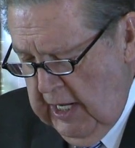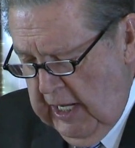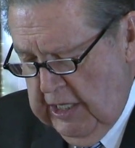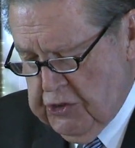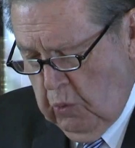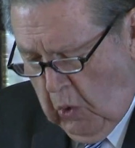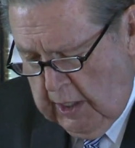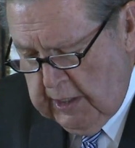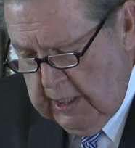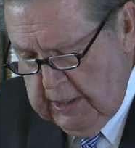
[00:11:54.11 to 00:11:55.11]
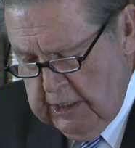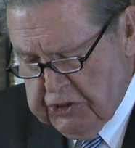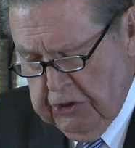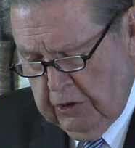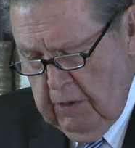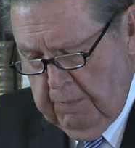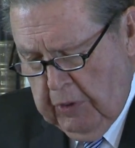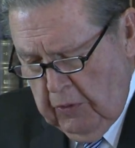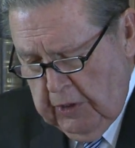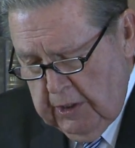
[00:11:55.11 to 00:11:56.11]
is one additional
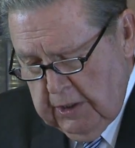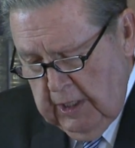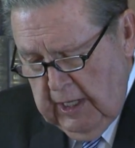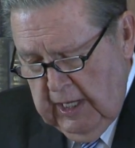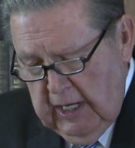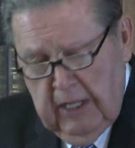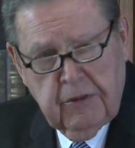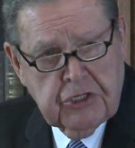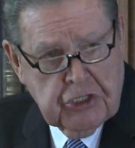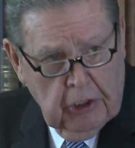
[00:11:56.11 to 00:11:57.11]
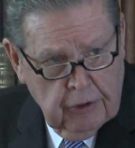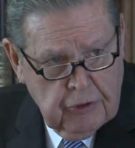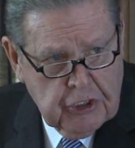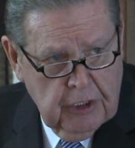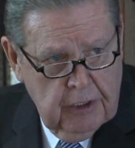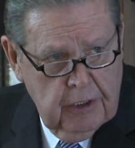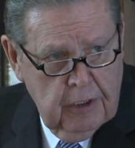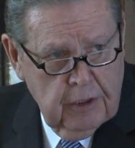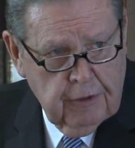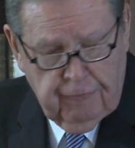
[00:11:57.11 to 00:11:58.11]
component in the solution to